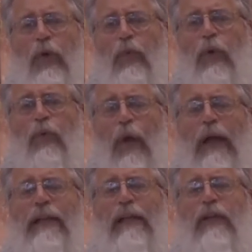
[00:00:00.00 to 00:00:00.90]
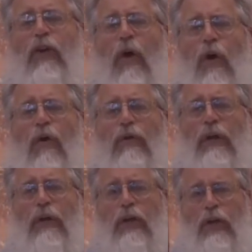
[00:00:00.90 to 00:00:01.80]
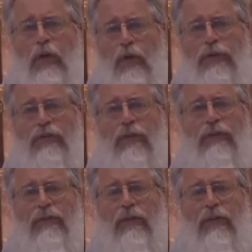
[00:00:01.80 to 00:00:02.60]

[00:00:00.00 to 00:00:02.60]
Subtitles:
we're rightly called Christians.